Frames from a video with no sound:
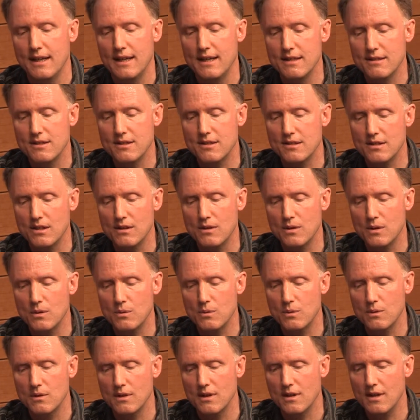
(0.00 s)
And
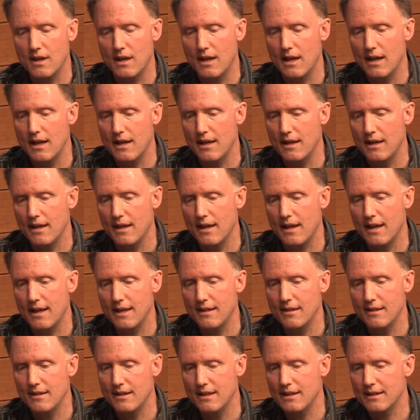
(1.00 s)
so
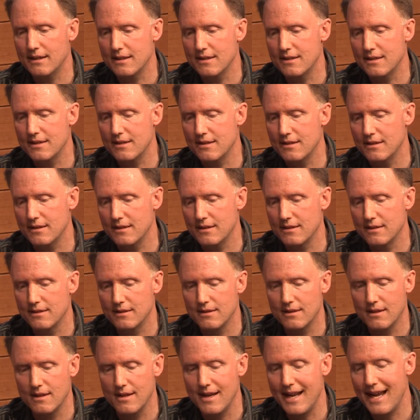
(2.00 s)
I think it's
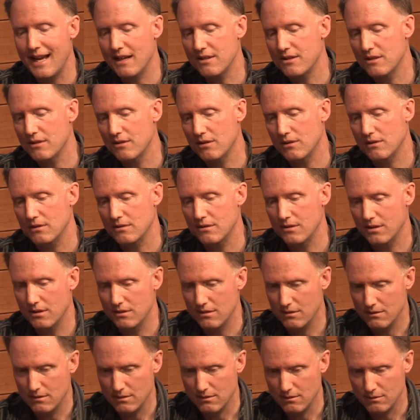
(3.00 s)
natural
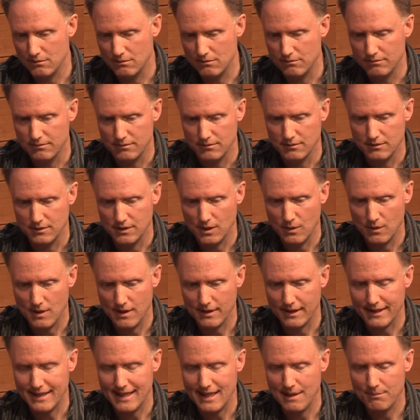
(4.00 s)
to go
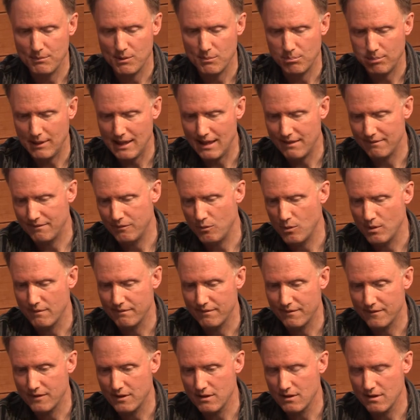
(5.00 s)
on the cable
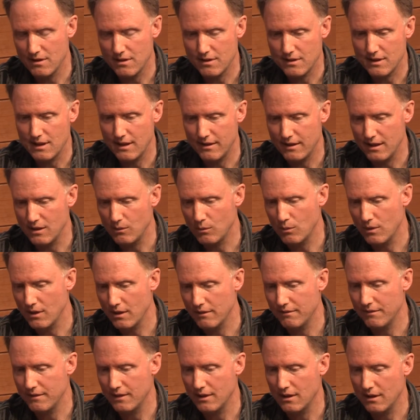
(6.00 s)
platform first. I think
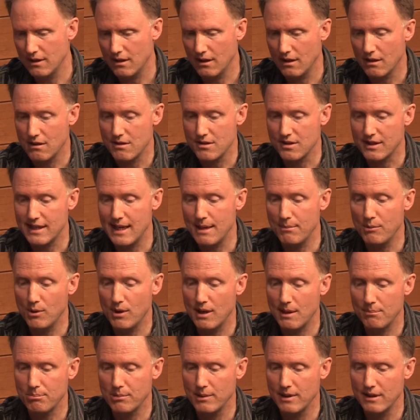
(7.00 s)
one of a large cable
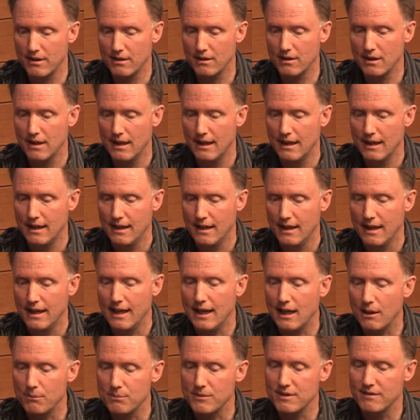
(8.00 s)
operator
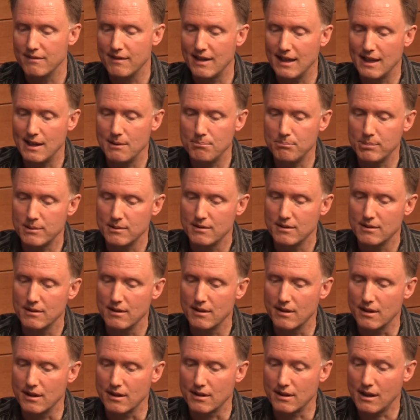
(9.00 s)
helped develop
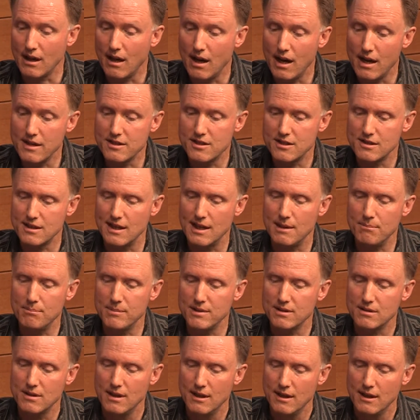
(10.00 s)
the
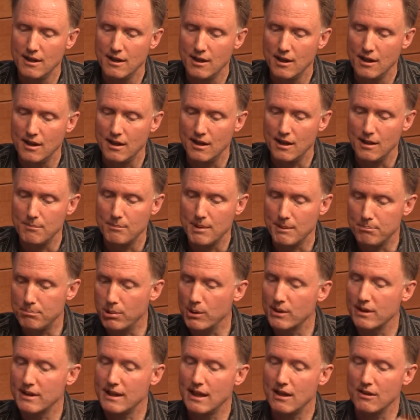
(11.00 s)
concept, but
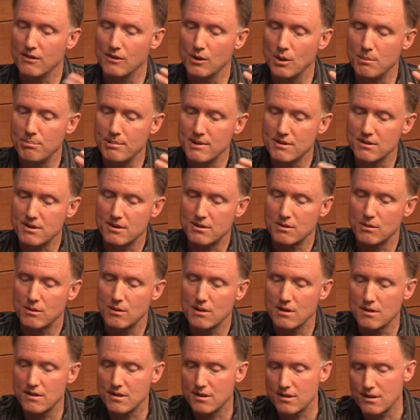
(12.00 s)
put it out in open
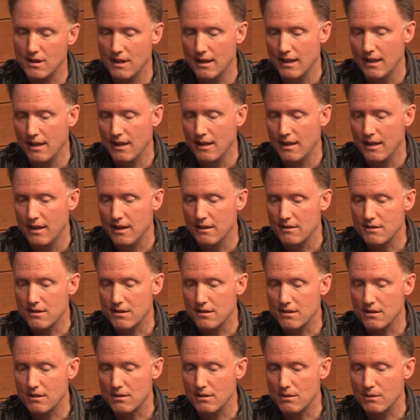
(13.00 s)
source. And
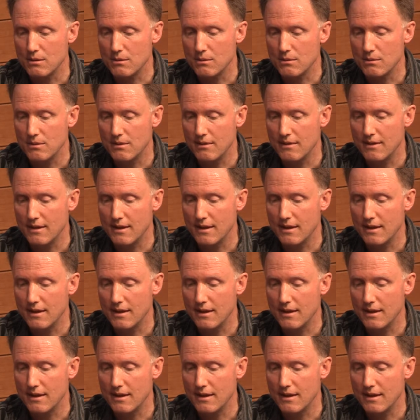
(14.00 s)
so